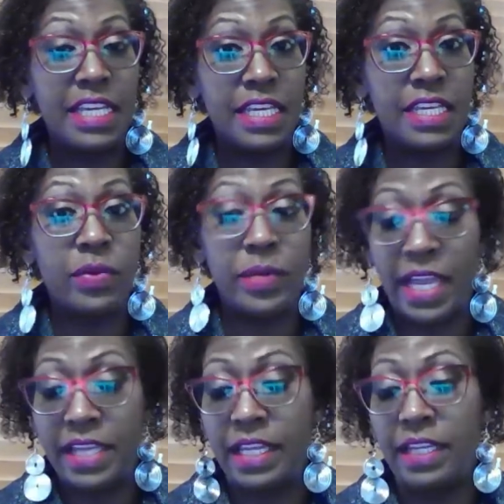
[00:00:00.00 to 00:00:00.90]
he
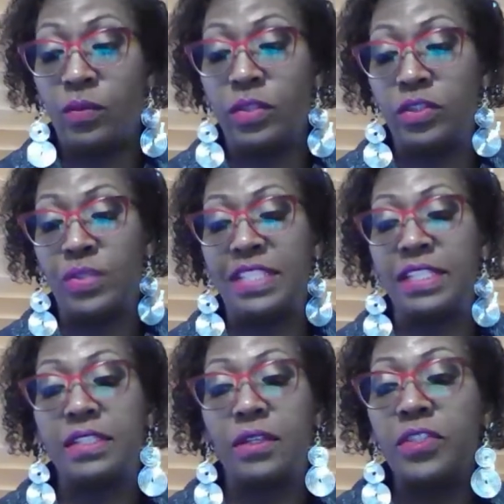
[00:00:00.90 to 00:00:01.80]
created, which was
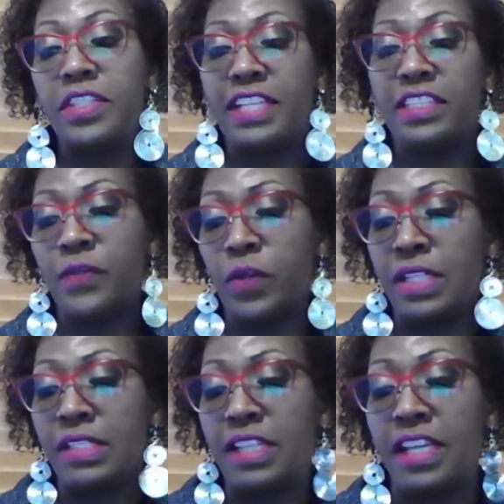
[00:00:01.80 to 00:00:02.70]
the Association for
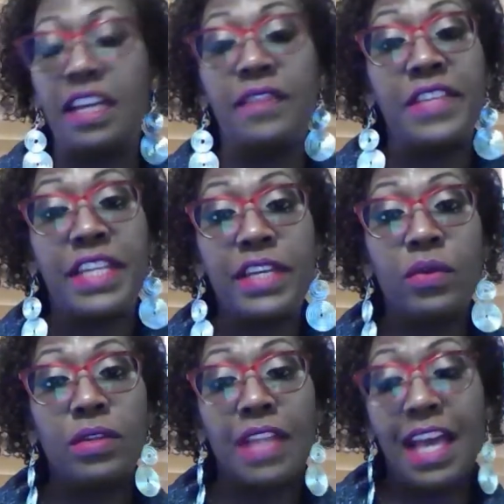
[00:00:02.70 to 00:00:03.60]
the Study of
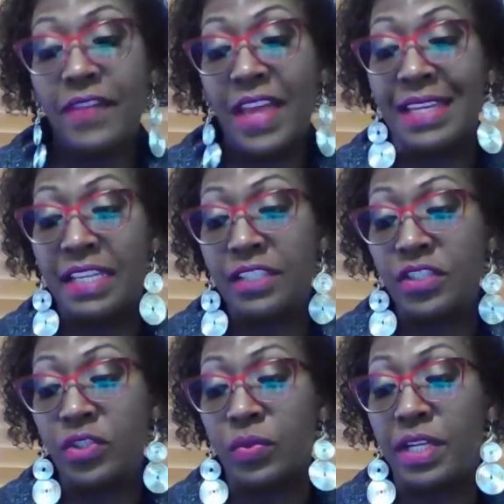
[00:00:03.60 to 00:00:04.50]
Negro Life and
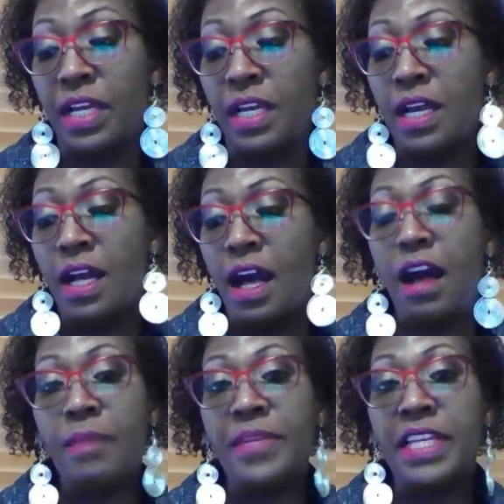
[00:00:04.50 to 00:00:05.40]
History,
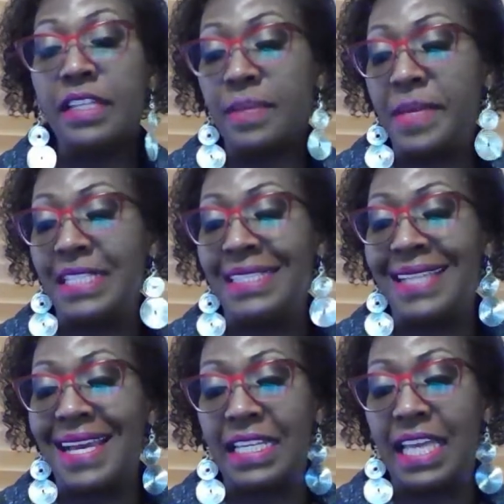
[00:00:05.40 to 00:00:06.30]
needed to be
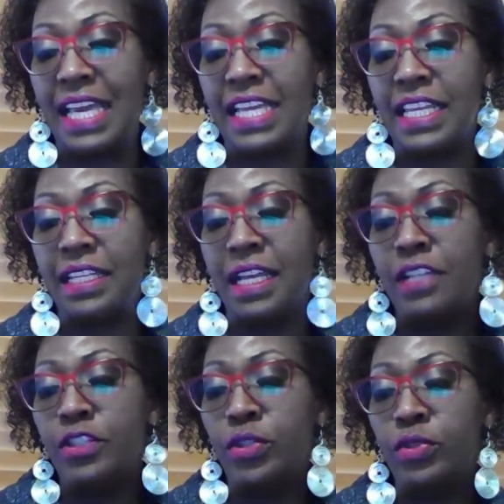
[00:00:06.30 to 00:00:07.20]
dedicated
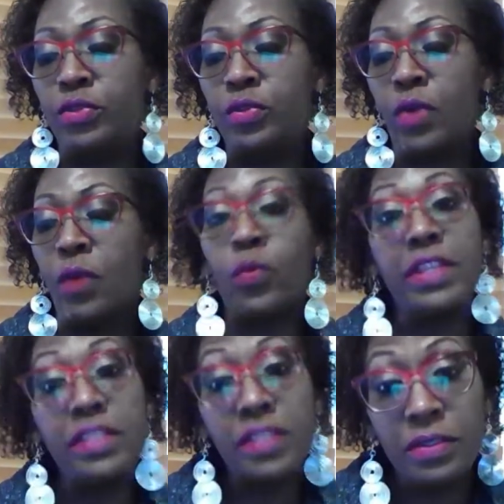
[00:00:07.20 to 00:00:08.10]
to
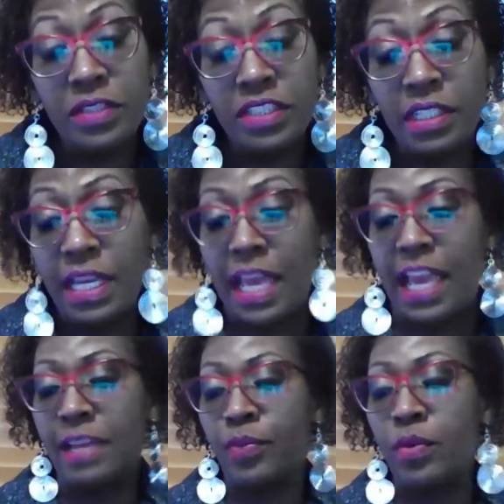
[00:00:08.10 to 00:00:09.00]
researching
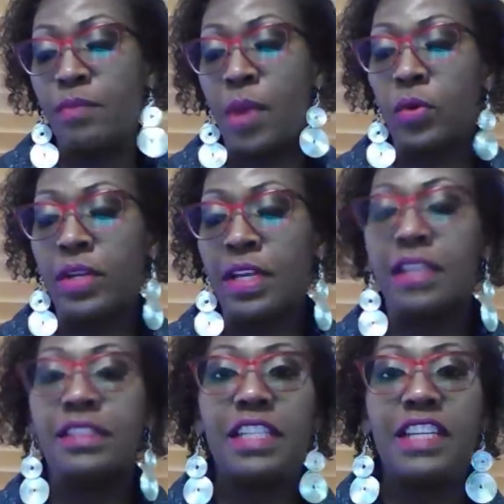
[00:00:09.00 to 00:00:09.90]
and promoting
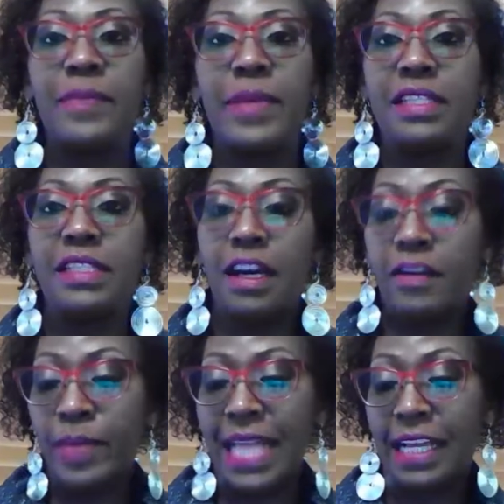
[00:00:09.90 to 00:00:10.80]
achievements
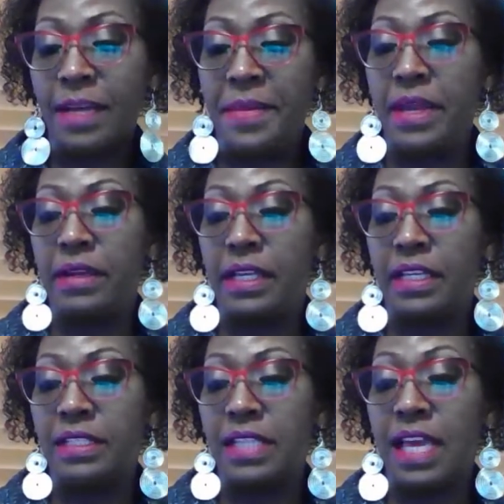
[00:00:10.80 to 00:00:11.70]
of Black
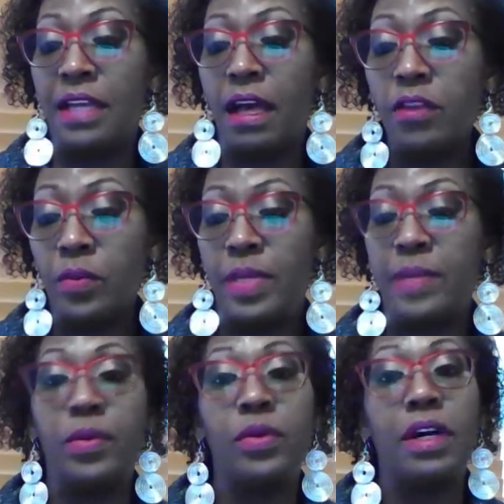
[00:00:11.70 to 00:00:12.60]
Americans and other
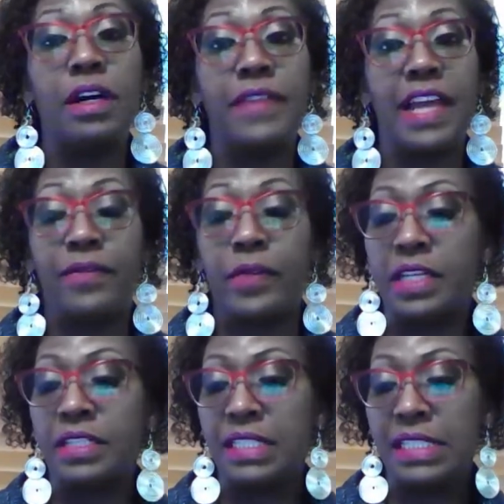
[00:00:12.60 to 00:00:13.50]
people of
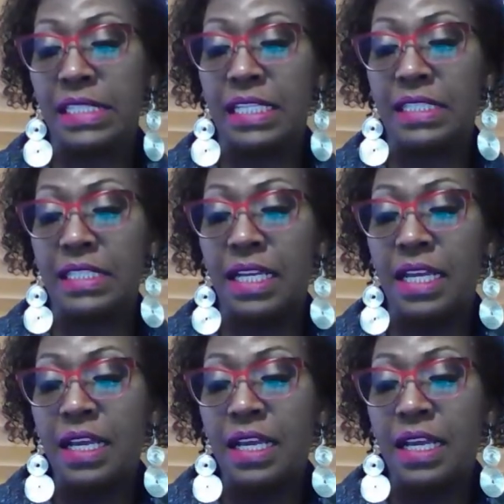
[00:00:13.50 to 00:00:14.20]
African descent.